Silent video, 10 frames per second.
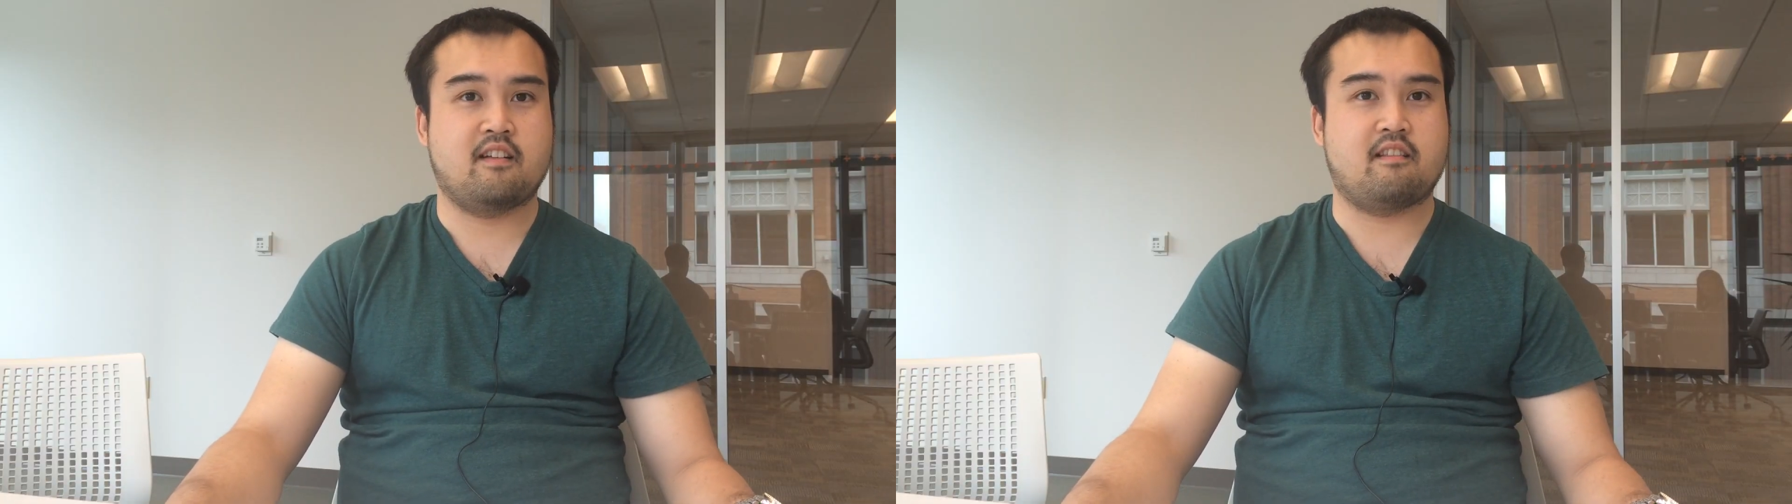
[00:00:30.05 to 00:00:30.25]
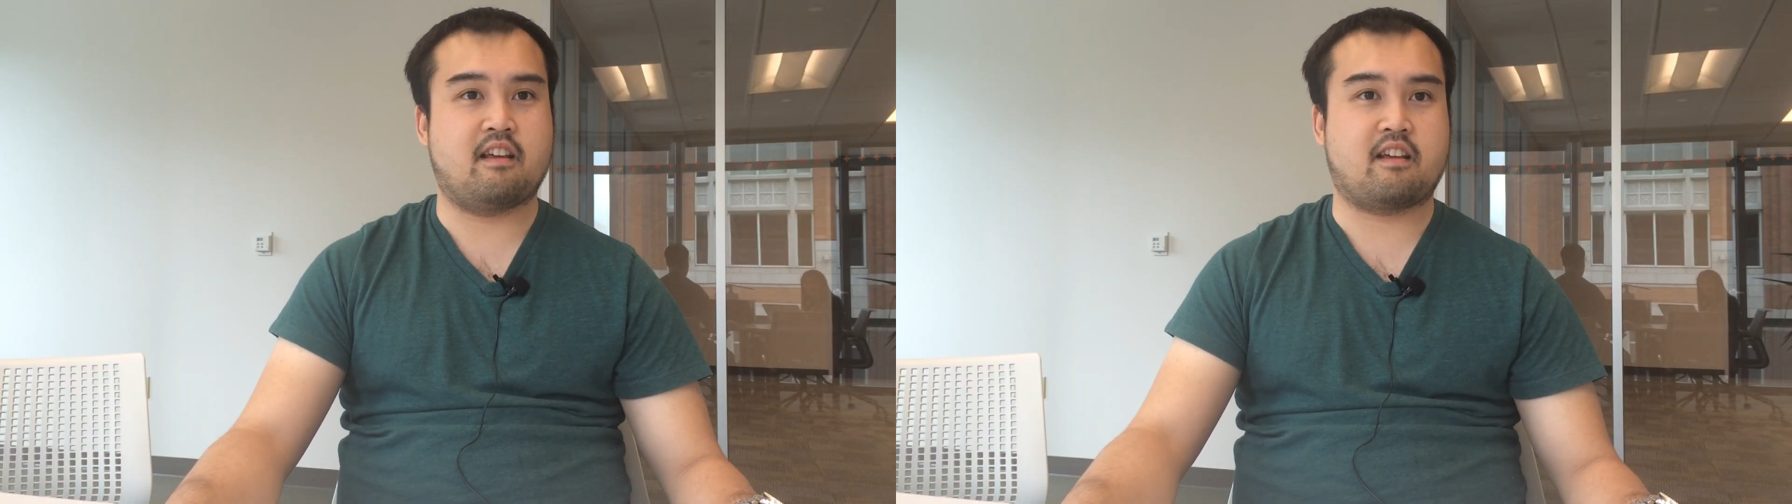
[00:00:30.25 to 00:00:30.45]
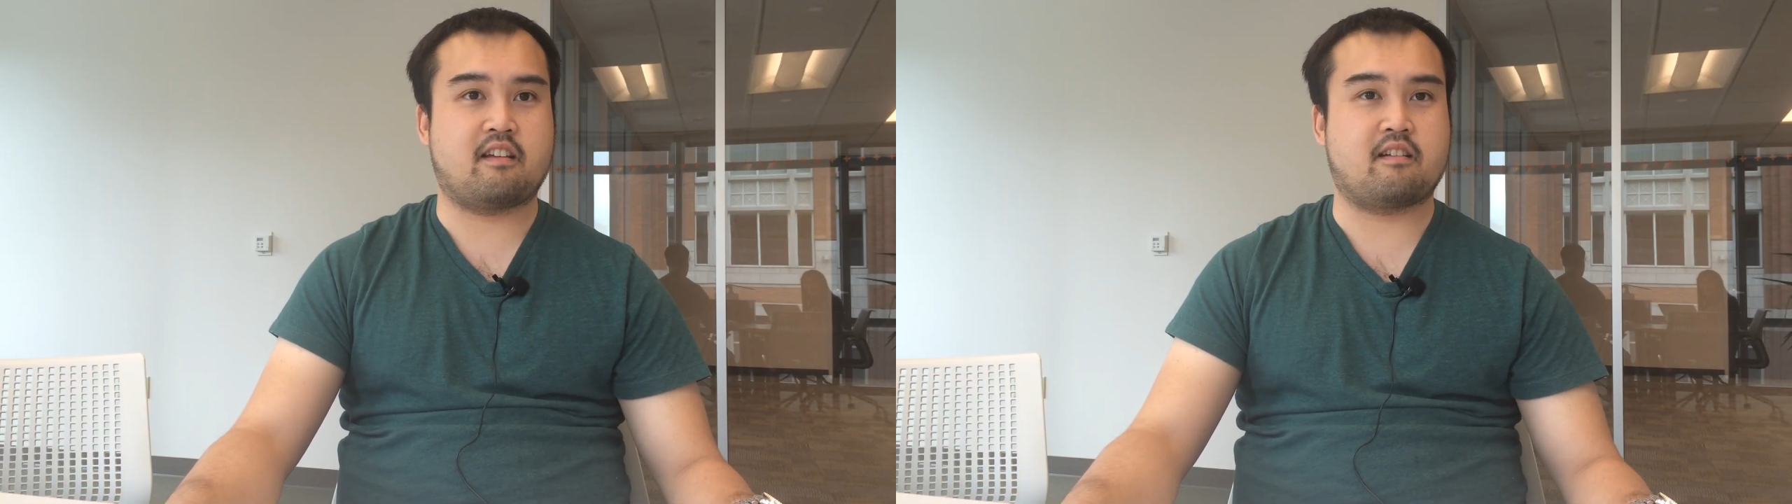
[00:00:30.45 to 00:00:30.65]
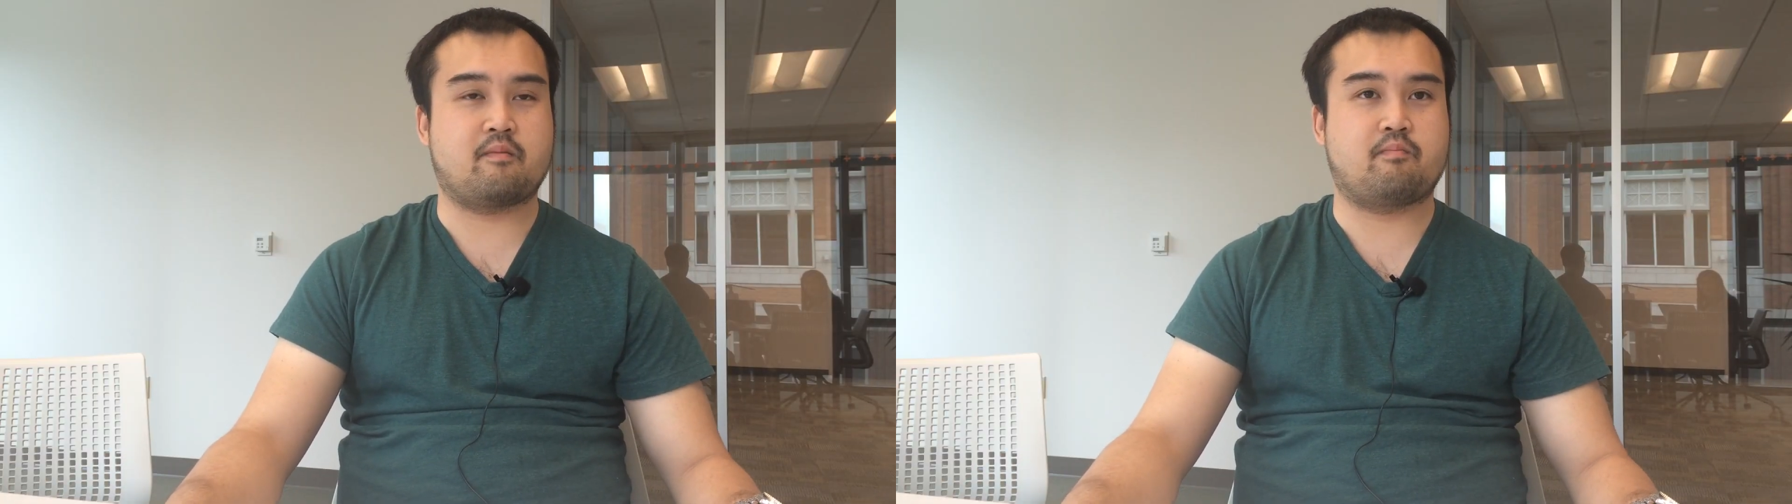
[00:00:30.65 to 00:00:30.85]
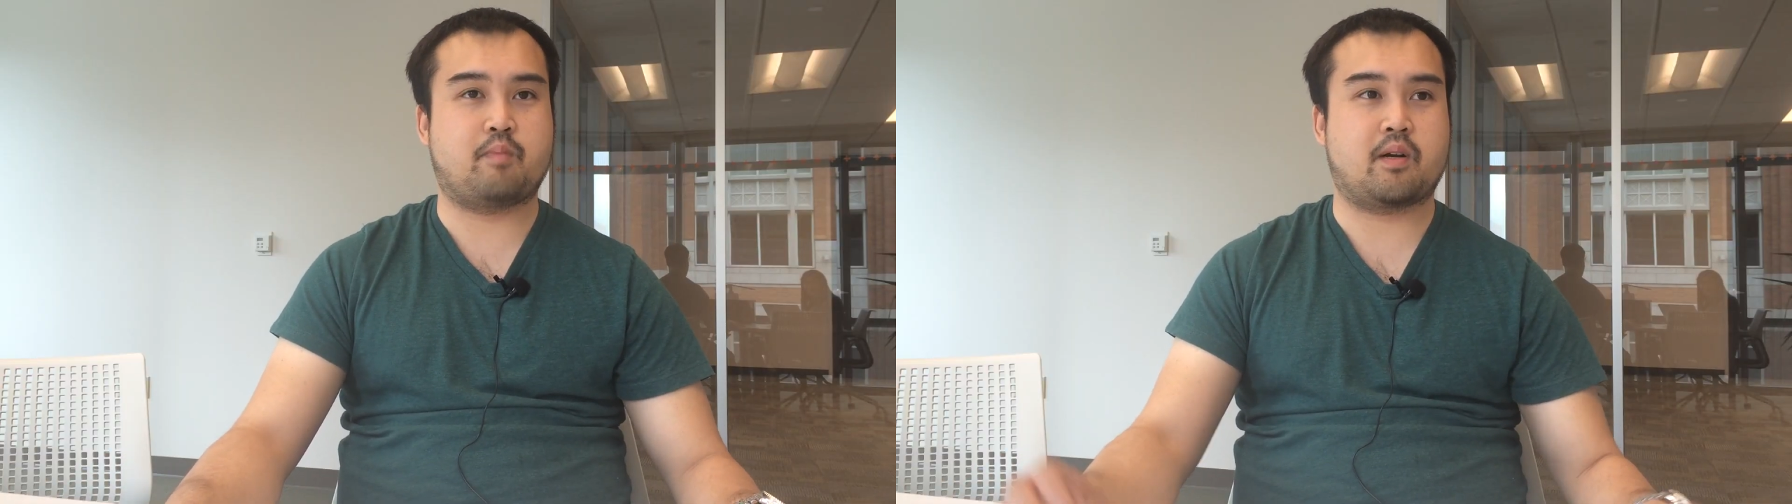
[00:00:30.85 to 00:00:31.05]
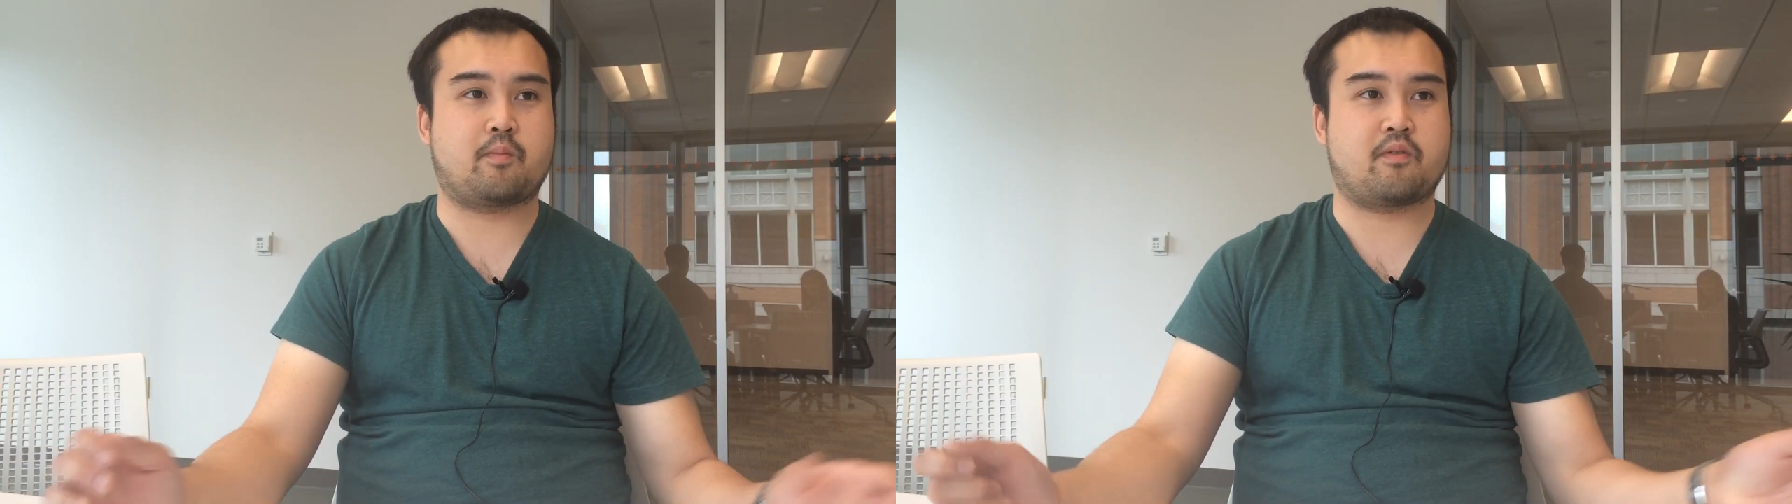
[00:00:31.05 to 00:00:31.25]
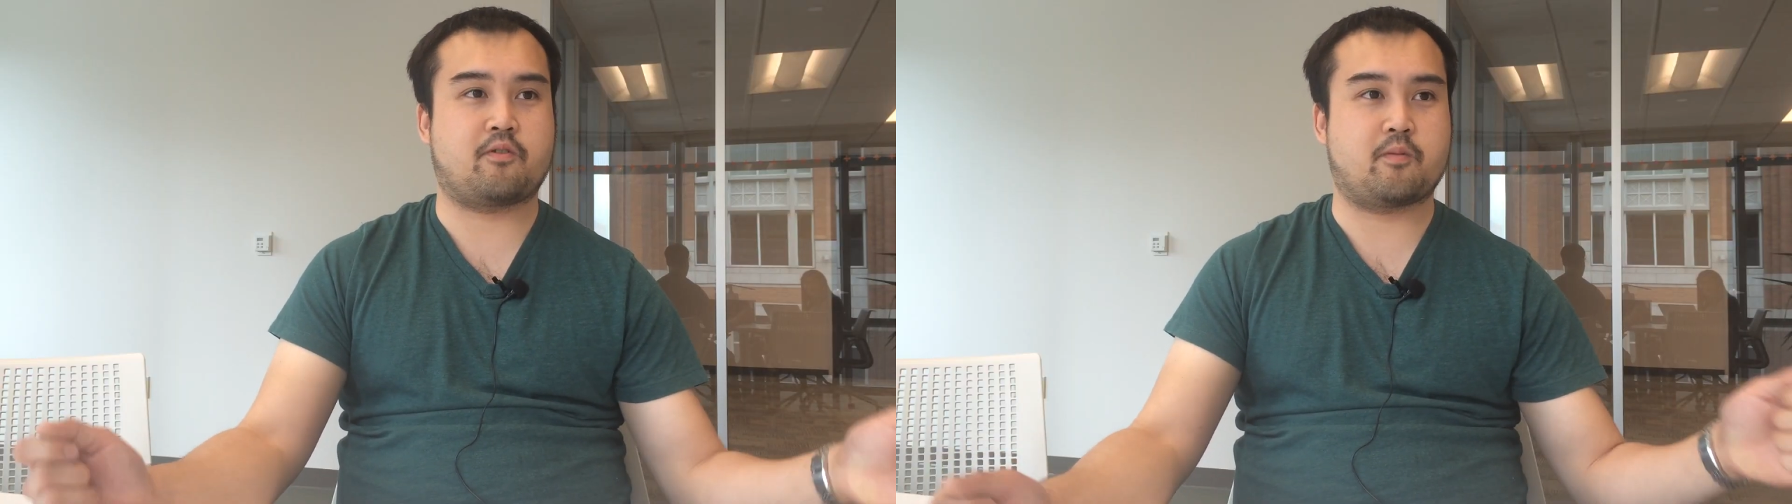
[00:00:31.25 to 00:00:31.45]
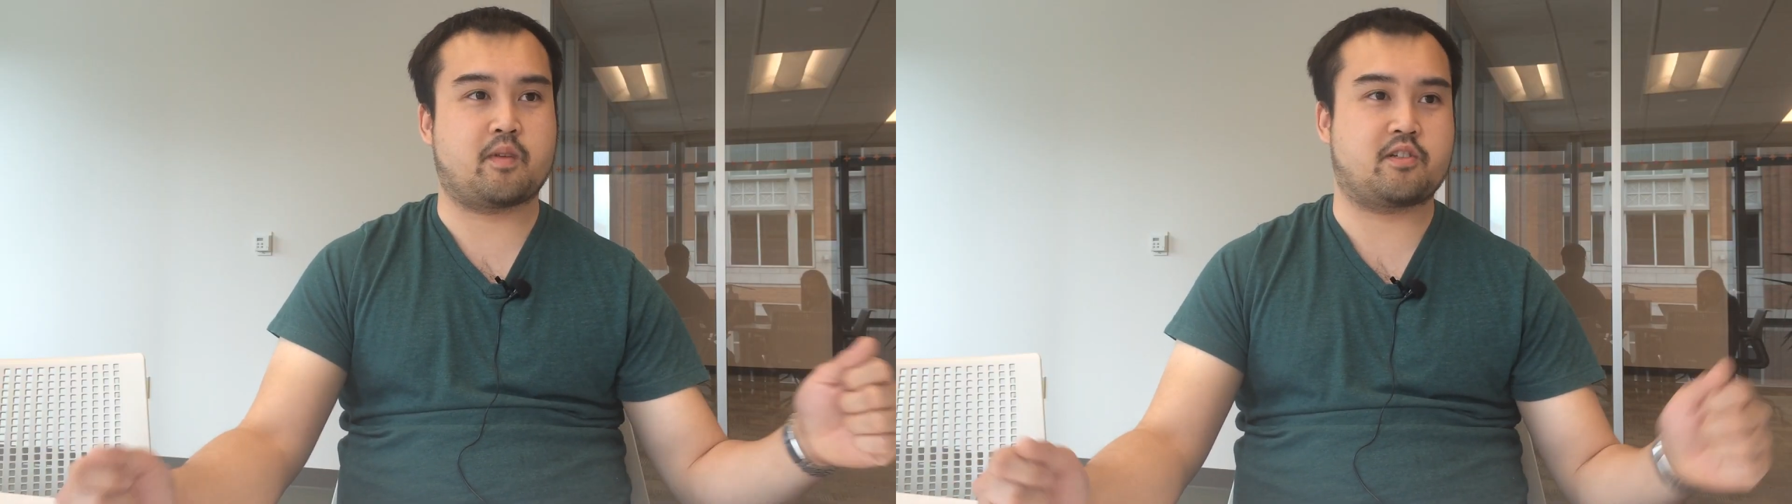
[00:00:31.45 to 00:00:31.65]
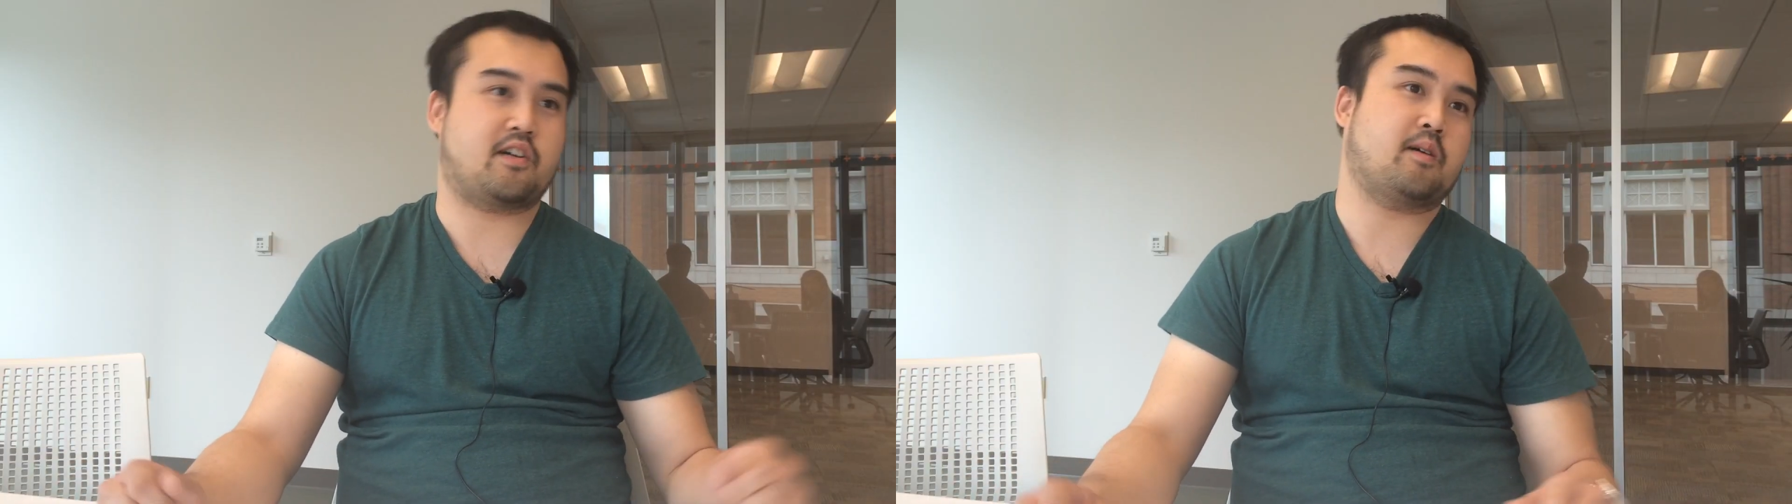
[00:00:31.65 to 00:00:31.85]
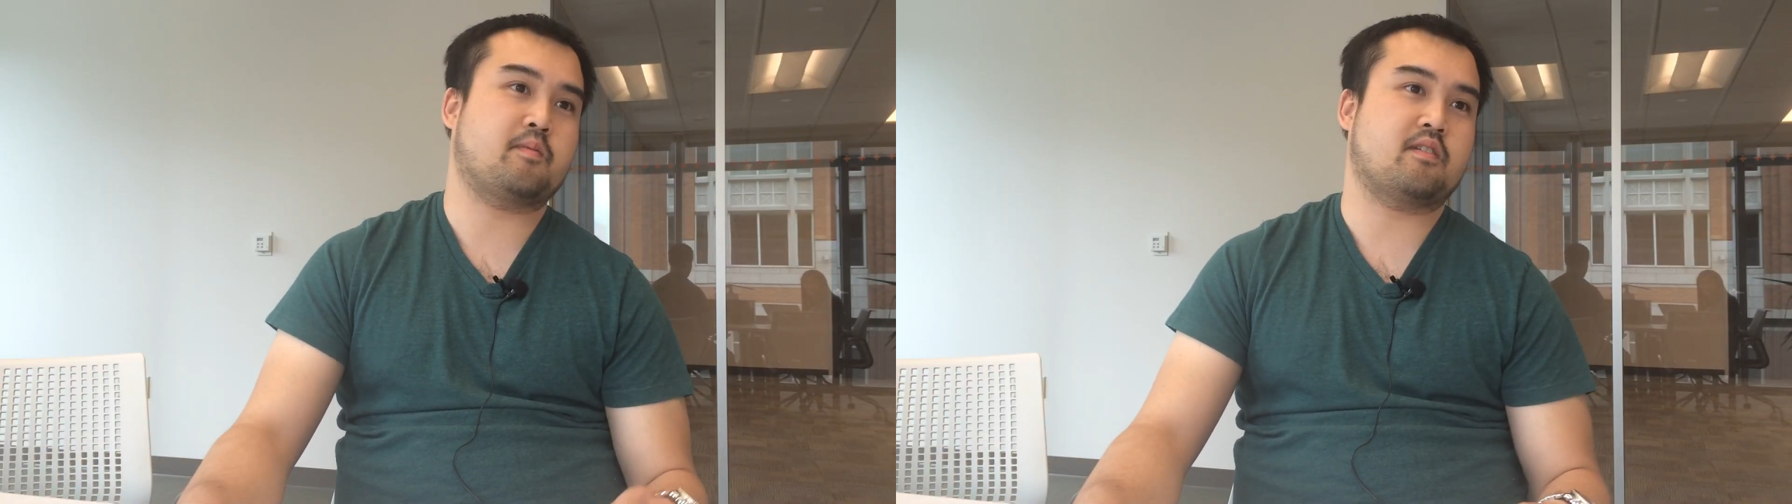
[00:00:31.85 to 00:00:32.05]
they can better perform their
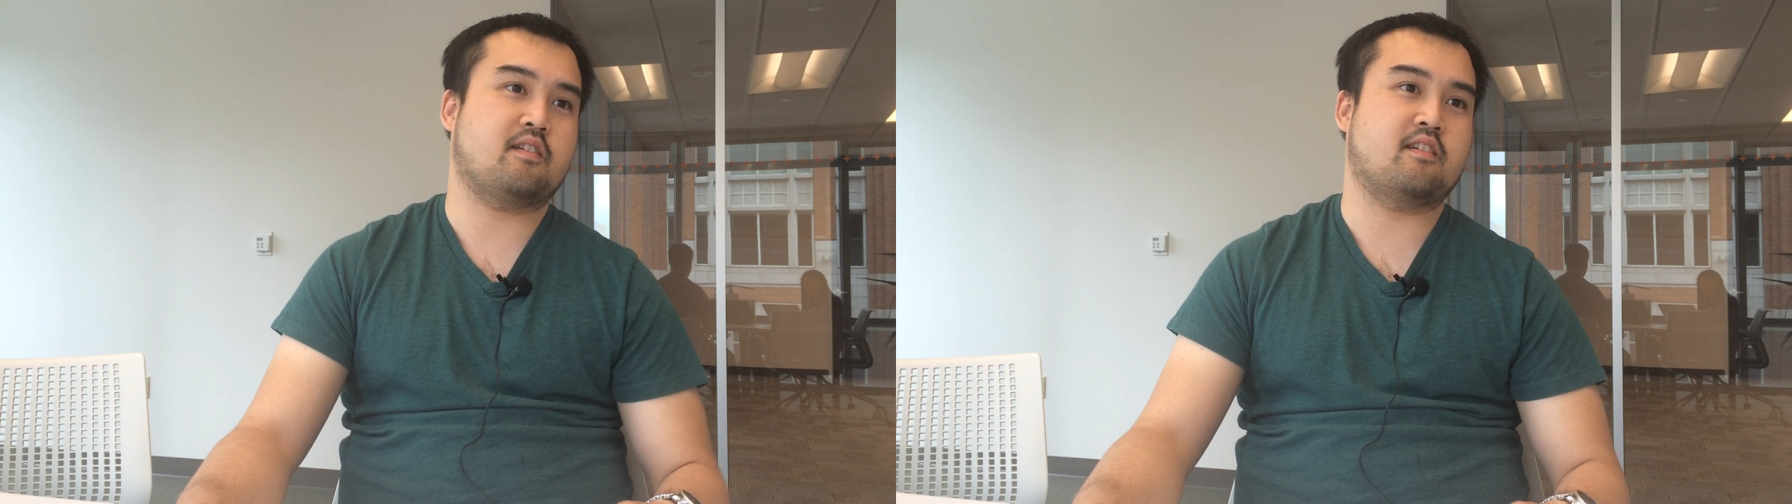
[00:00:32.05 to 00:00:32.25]
jobs